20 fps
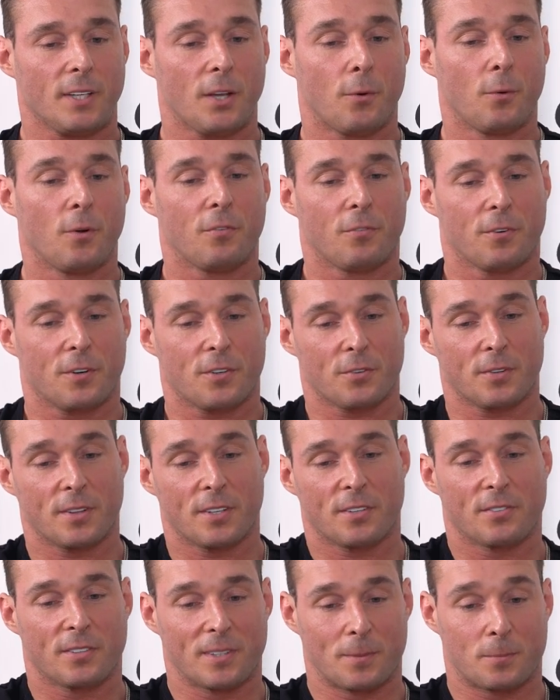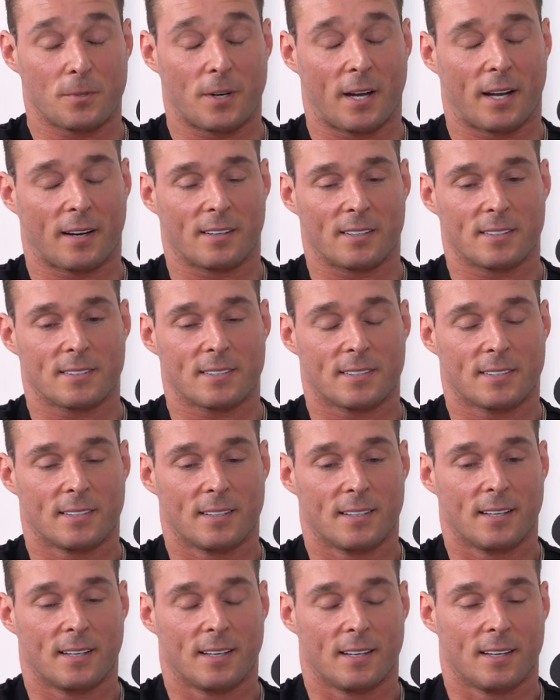well, first with the sleep trackers,
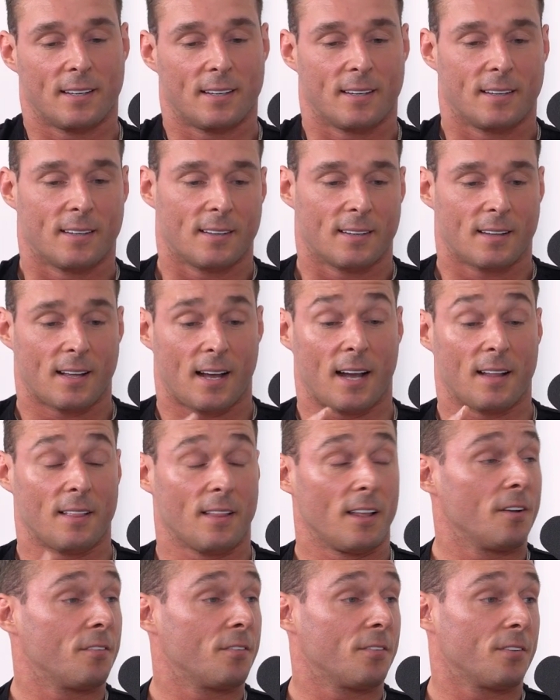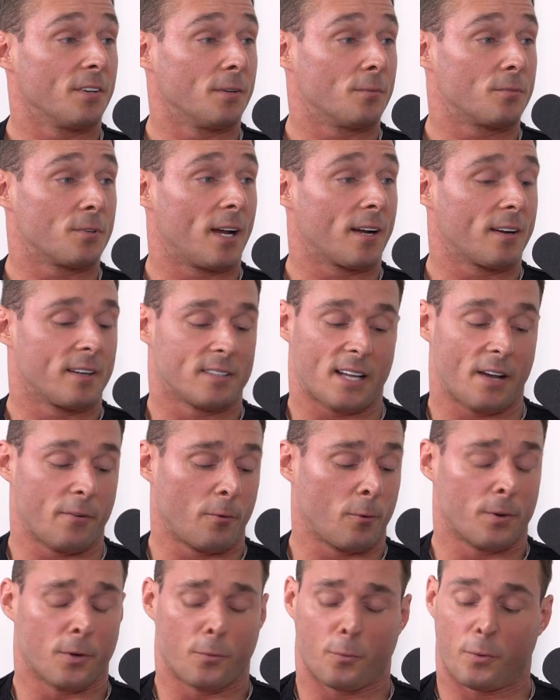I love sleep trackers. I've
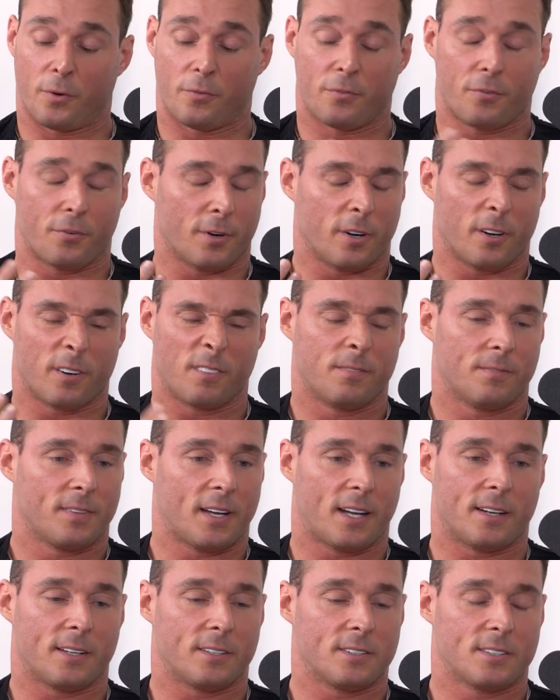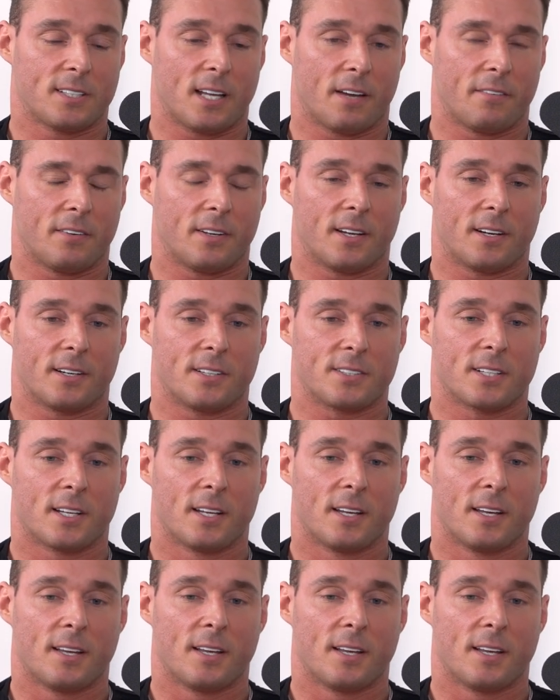worn a Whoop for, 7 years.